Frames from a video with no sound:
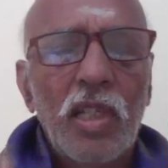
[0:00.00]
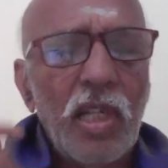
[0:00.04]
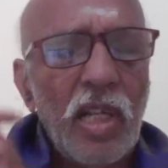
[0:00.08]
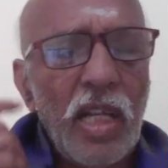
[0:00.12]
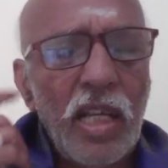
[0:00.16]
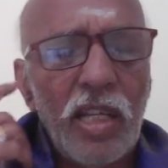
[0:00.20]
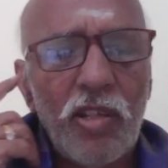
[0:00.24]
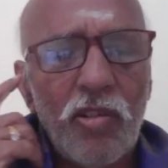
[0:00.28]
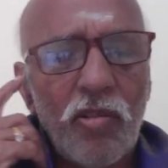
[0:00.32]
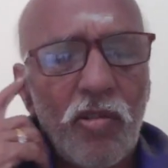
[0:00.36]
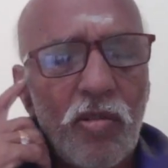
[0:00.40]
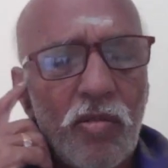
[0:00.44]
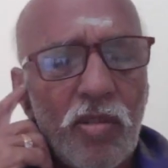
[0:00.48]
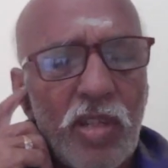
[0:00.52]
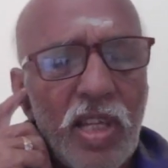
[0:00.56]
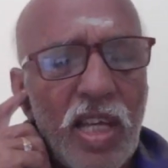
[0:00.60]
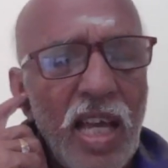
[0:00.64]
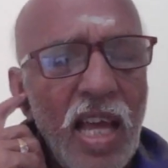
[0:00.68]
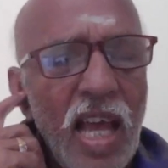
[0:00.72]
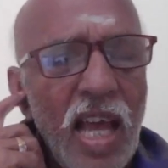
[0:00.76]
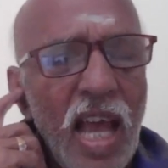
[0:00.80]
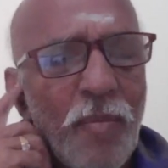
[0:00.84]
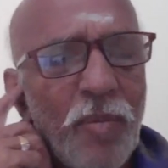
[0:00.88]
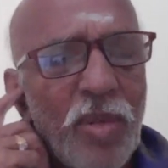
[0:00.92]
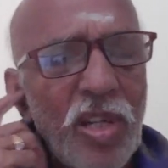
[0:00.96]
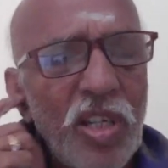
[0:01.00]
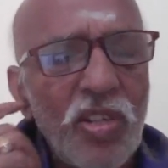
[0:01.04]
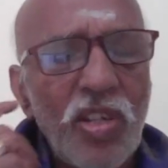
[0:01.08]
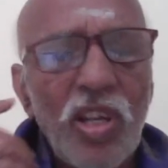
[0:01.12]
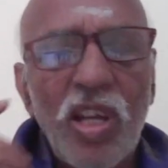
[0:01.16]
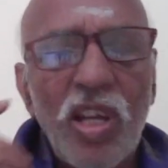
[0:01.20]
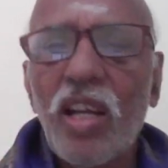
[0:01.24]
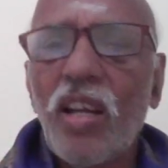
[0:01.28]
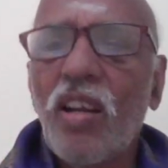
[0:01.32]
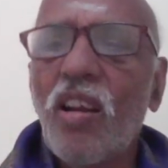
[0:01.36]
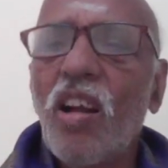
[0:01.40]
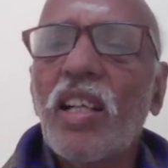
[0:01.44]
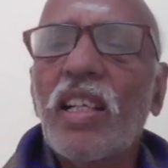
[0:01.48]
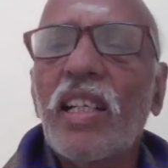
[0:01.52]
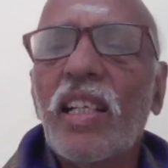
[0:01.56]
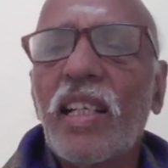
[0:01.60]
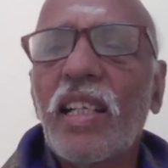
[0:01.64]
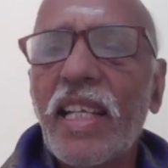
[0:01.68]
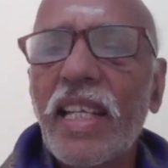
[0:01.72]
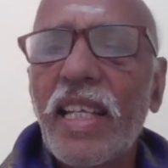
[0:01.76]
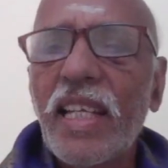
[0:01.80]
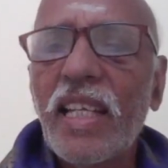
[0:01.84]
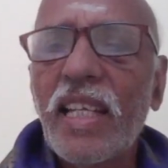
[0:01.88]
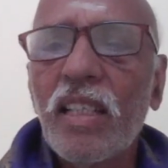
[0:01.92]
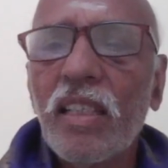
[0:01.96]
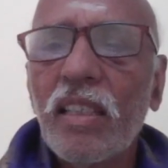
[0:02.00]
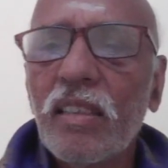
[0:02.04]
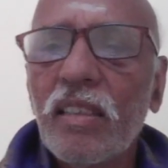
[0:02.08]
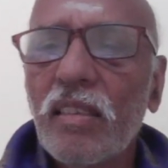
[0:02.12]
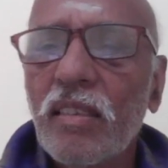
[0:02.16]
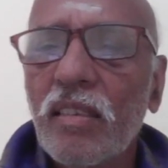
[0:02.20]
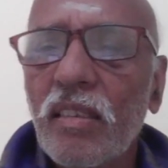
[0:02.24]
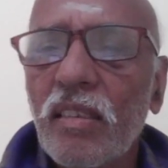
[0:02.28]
like, you know, their habits are not clean.